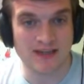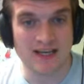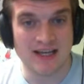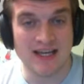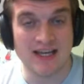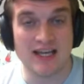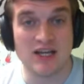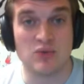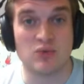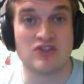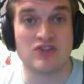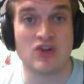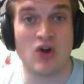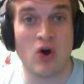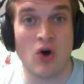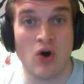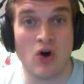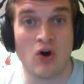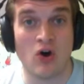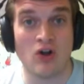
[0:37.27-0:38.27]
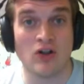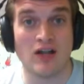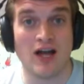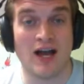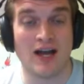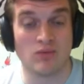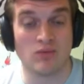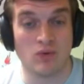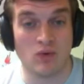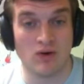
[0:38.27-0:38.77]
It was all
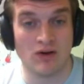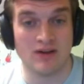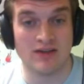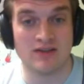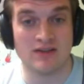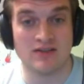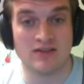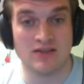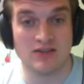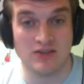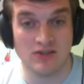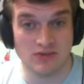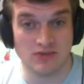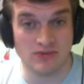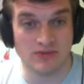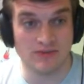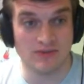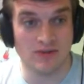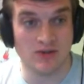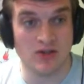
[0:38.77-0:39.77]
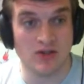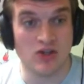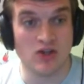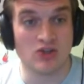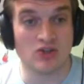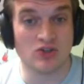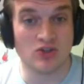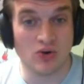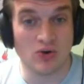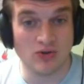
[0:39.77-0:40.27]
I wanted to do.
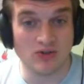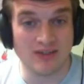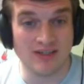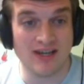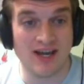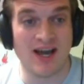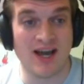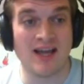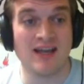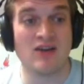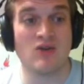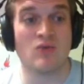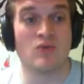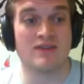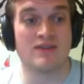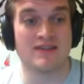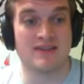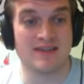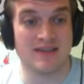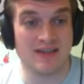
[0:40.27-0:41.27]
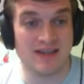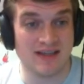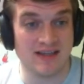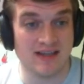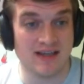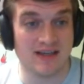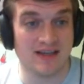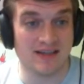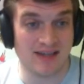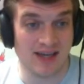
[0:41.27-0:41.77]
GoldenEye was the
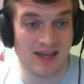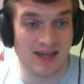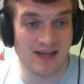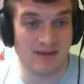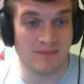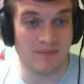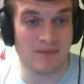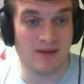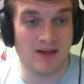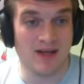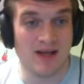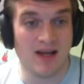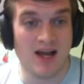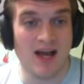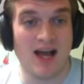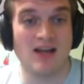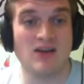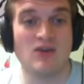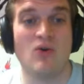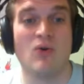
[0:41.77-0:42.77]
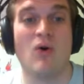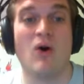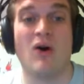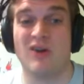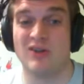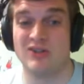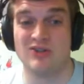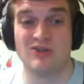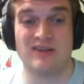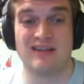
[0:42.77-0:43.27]
game. I know
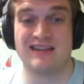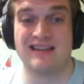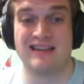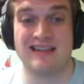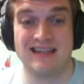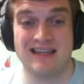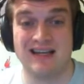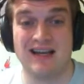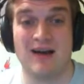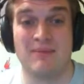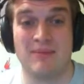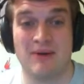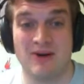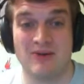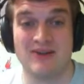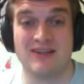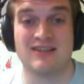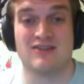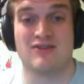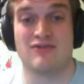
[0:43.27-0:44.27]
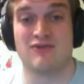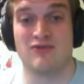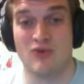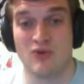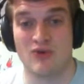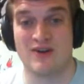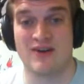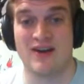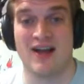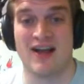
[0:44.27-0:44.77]
all you can think about is
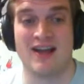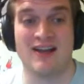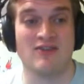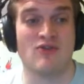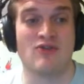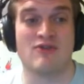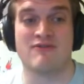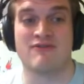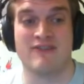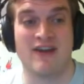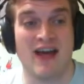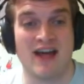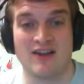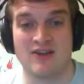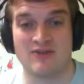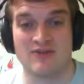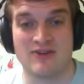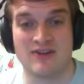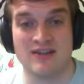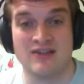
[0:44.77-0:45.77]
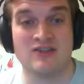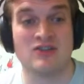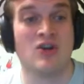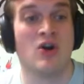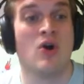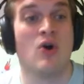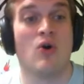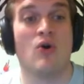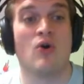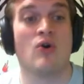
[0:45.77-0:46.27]
Fortnite or Valorant
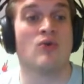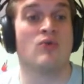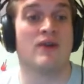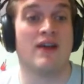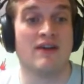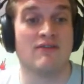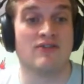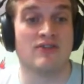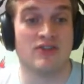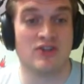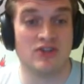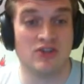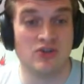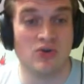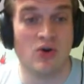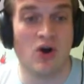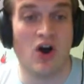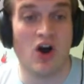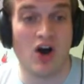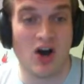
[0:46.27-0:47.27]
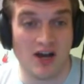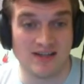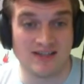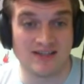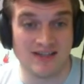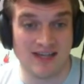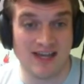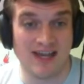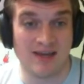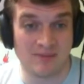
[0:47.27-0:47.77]
or whatever the new hot
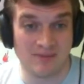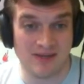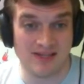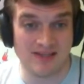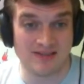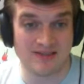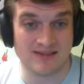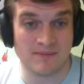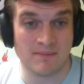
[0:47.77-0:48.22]
game is.